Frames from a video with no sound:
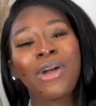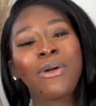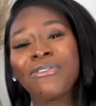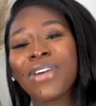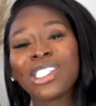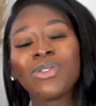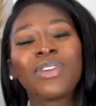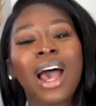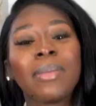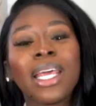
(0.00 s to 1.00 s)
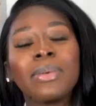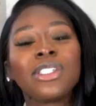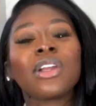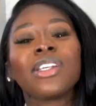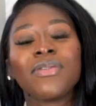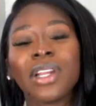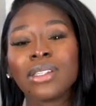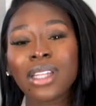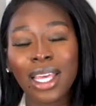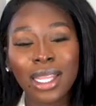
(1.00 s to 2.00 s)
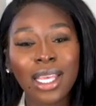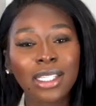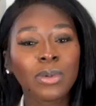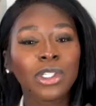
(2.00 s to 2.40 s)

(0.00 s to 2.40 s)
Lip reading: We're a fashion family. We do loads of videos like this.